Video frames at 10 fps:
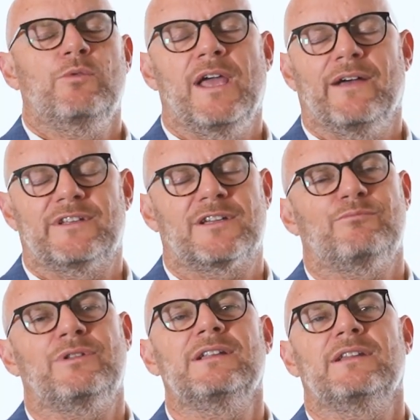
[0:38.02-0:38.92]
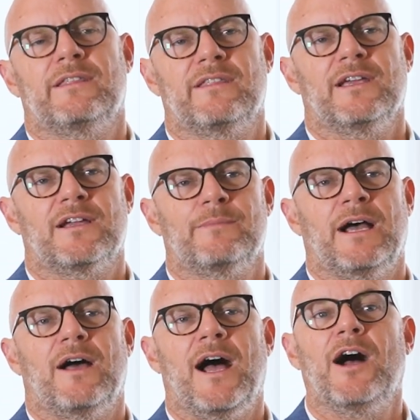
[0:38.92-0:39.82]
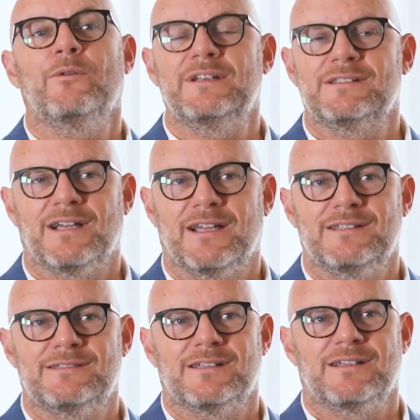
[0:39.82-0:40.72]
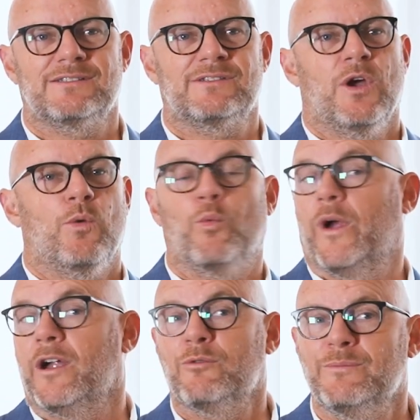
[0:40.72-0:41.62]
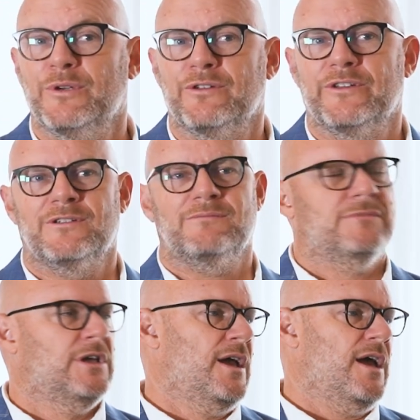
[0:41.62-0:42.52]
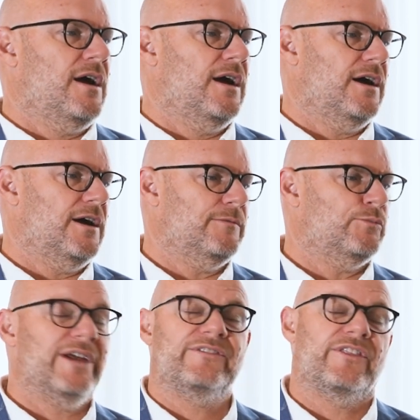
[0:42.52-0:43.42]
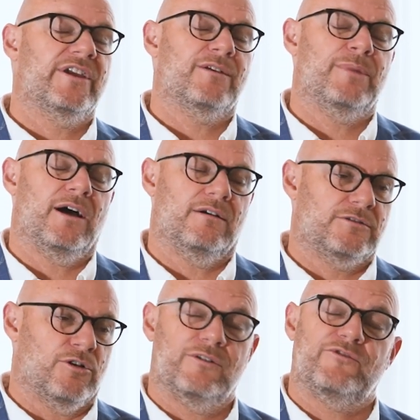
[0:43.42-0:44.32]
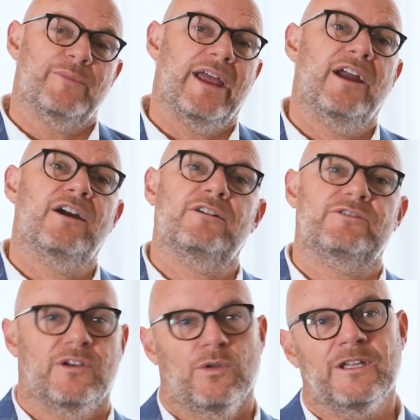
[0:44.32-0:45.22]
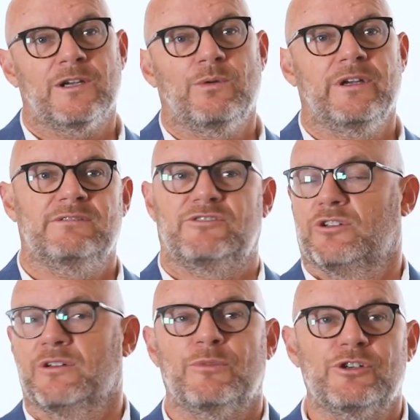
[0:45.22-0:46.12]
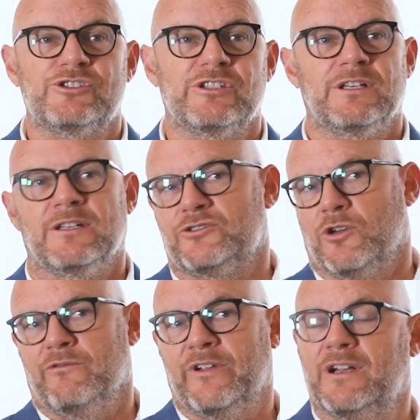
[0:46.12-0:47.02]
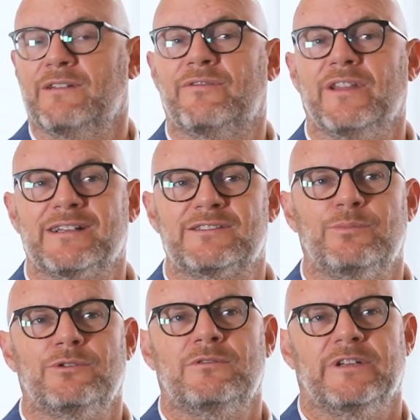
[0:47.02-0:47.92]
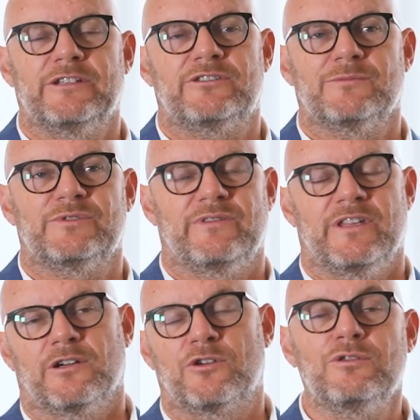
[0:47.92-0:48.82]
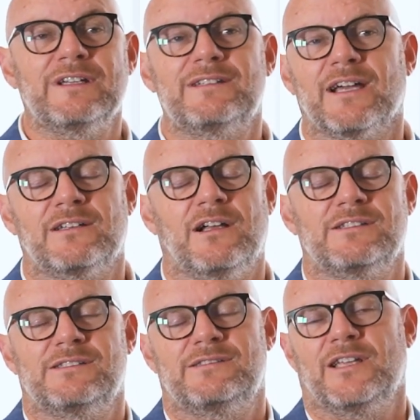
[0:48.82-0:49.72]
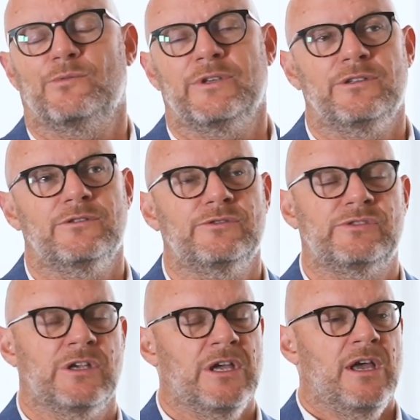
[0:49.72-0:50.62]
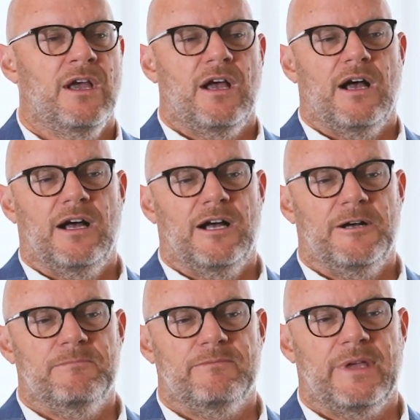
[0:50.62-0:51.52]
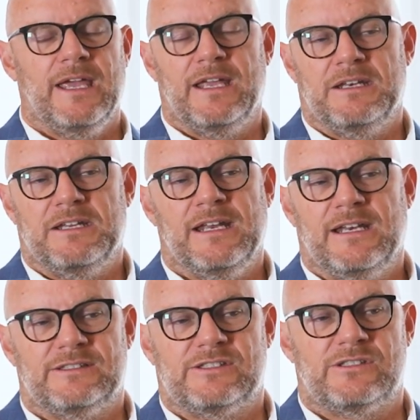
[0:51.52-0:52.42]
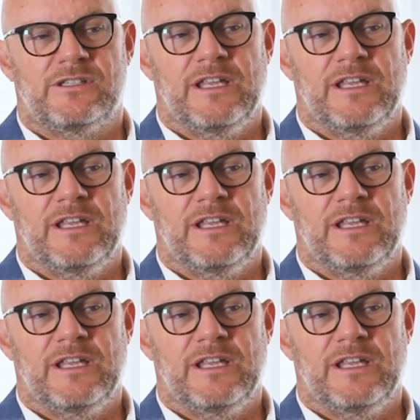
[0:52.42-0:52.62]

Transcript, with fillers: we have to completely think about how we design these things, where we build them. Um, we have to think about going from air to liquid to immersion, so very flexible in terms of the cooling technologies that we use. Um, and and it's,